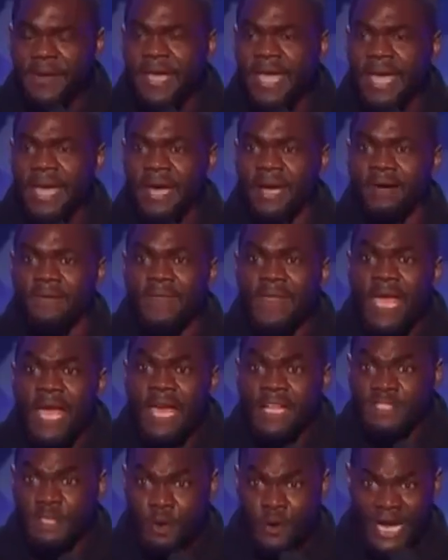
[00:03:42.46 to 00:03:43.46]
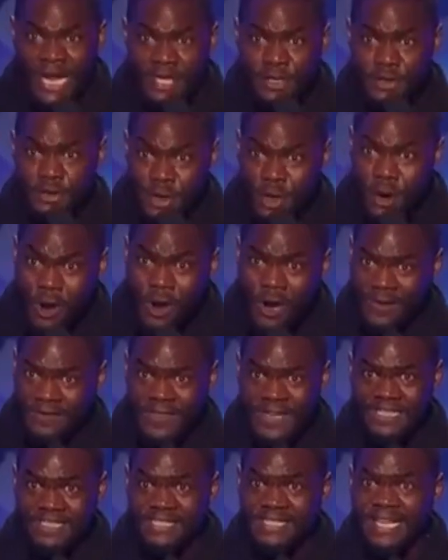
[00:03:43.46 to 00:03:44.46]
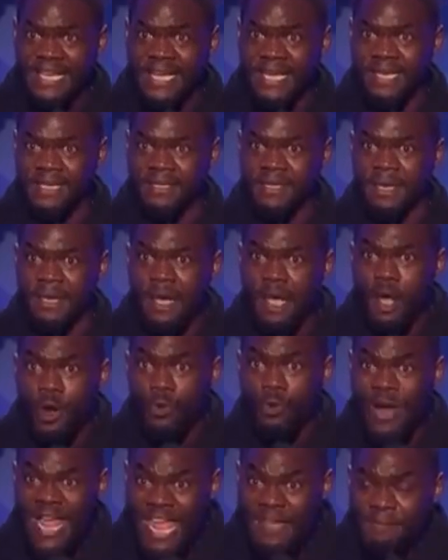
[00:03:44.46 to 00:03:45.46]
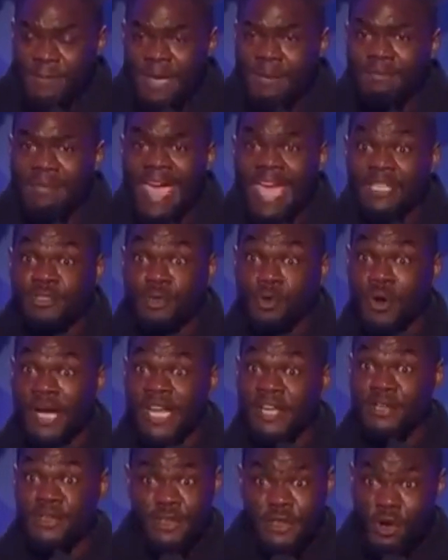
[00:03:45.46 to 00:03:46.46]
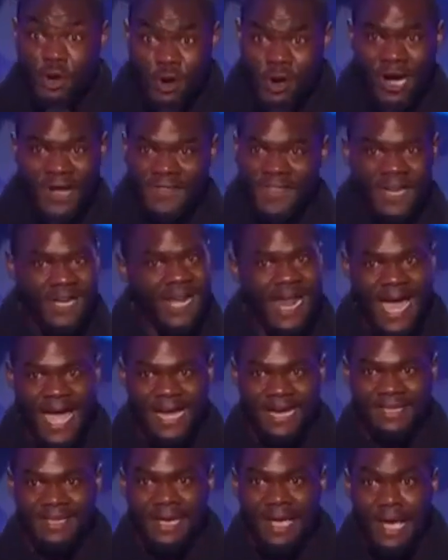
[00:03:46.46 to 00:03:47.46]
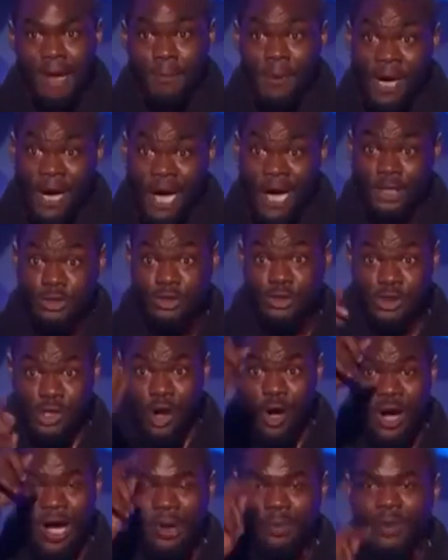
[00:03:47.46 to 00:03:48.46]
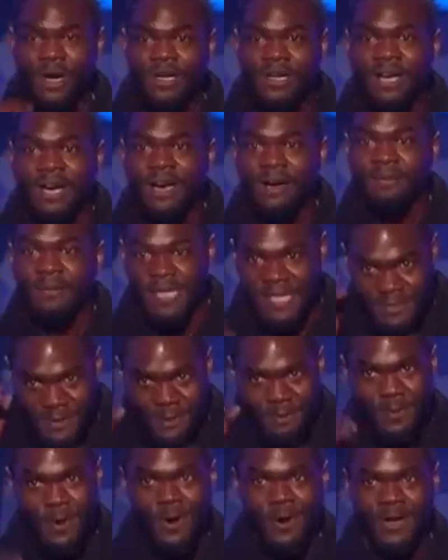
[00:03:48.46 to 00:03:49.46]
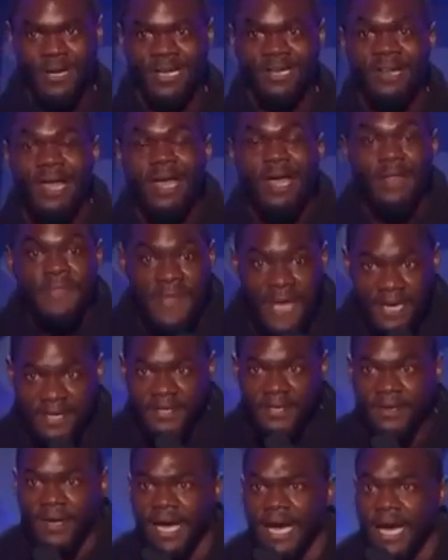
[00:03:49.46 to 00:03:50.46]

you're here, to endure this thing. We've been made to endure the night, but our joy will come in the morning. Thank you,